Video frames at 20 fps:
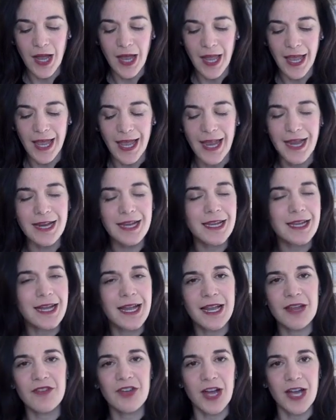Andy and I
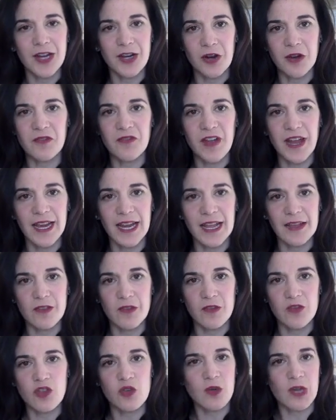have gotten our finances
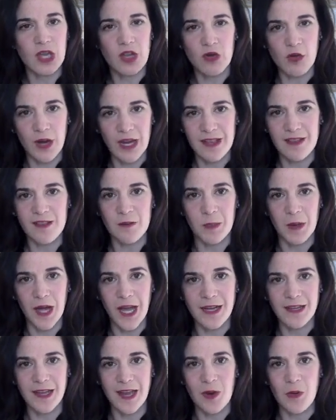to a great spot,
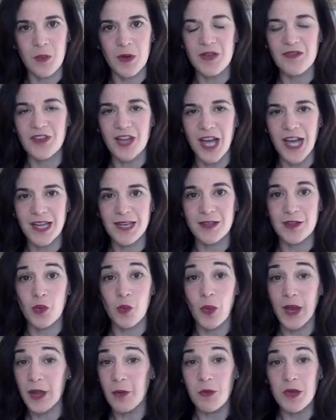and we've gotten the
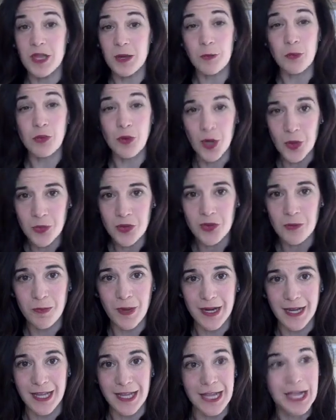way we approach
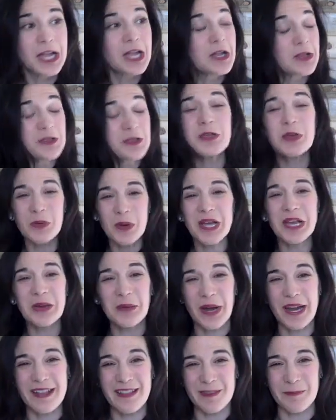money to a
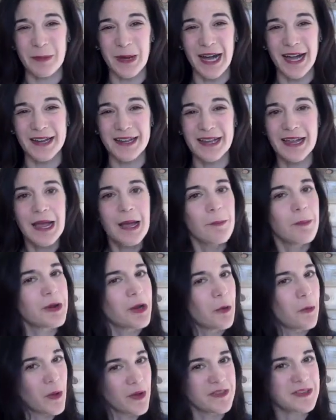great spot, but it
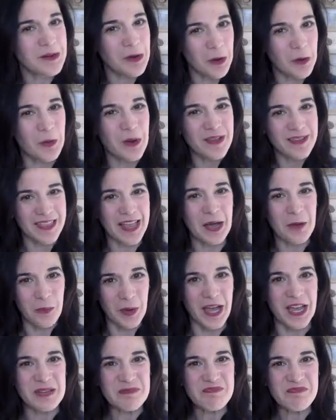wasn't always that
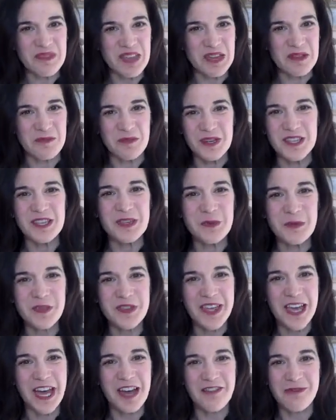way. And we used to
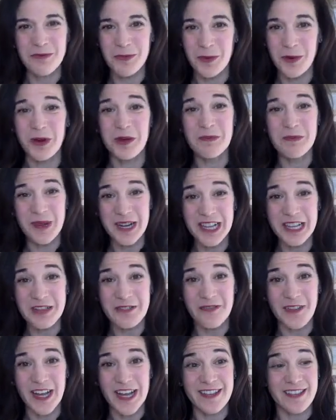have more money
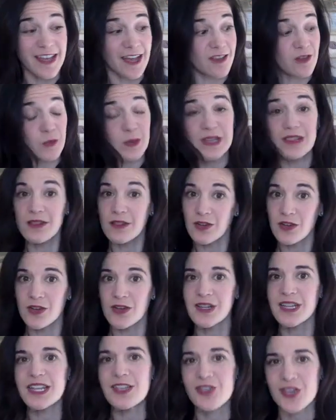fights as we learned
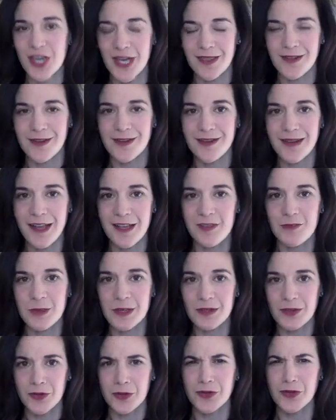each other, as we
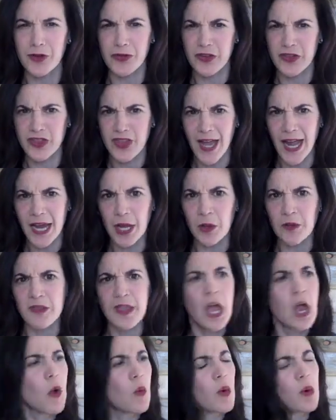learned our styles,
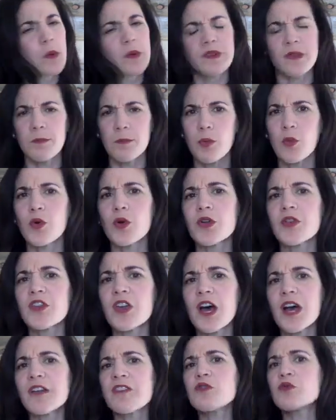what was important to
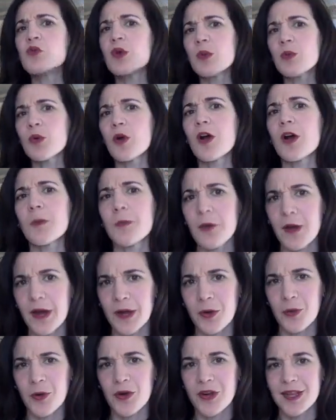us, what were our
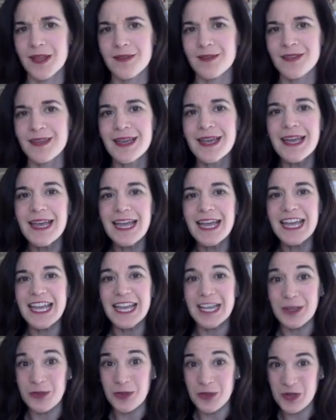priorities.
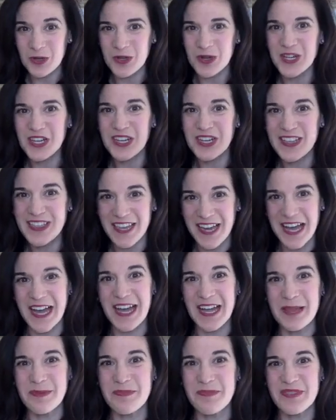It took
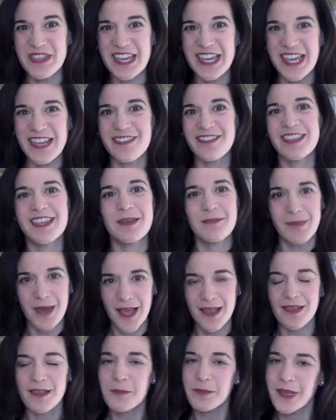time to get to the
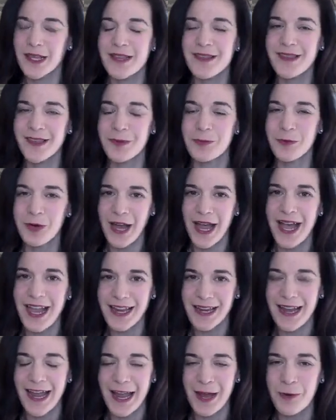amazing place that we're at
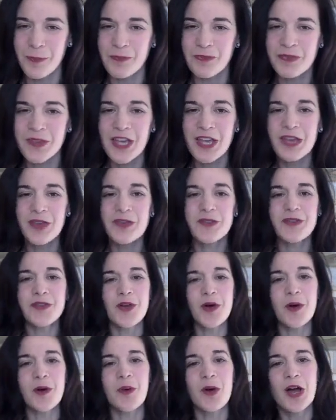now.
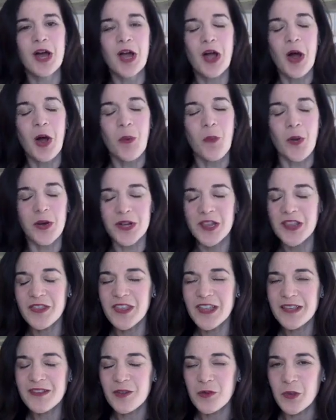So one of the
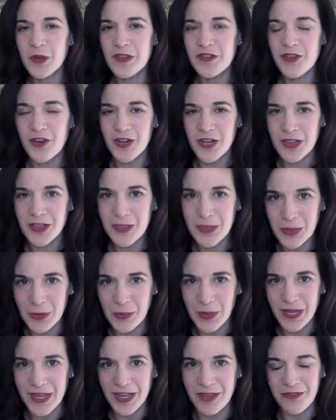things that we started
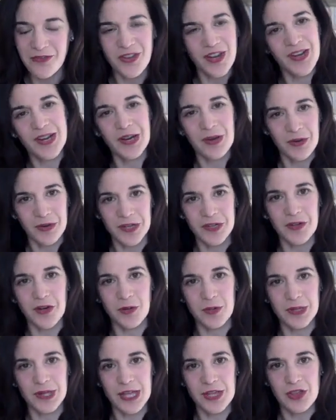doing very early in our
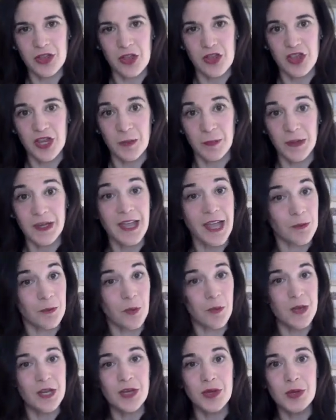relationship, again, when
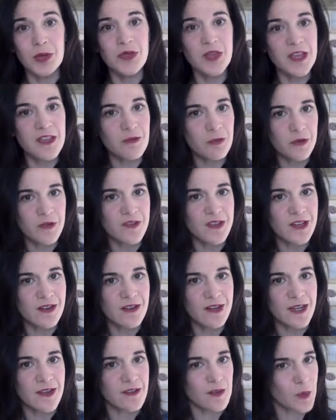we knew things were
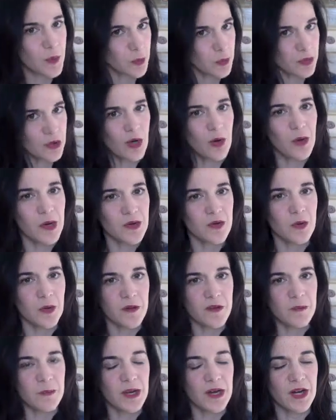serious and we were going towards
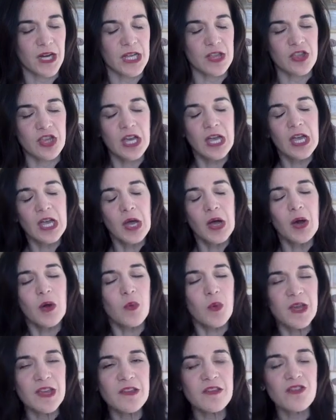marriage,
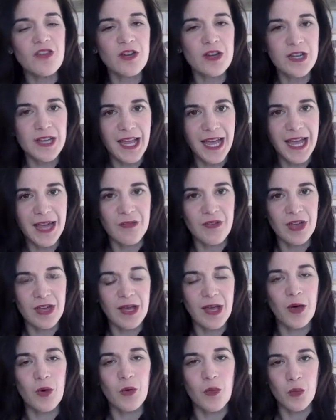we started having
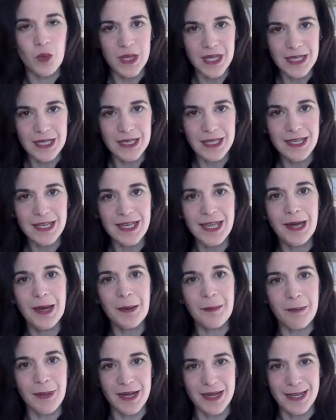weekly
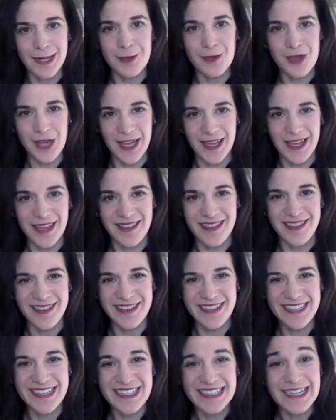money check-ins.
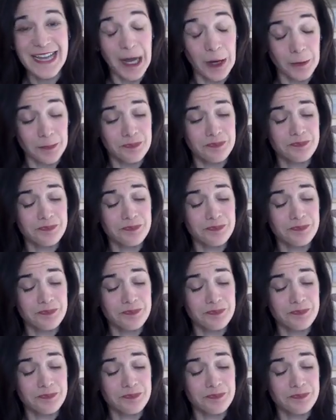Now,